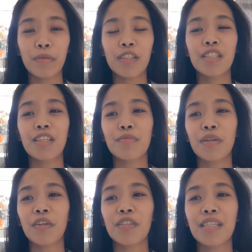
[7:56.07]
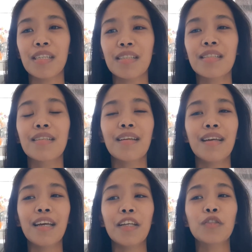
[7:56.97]
just because it's
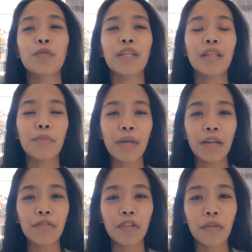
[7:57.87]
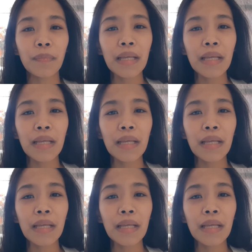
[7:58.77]
really painful.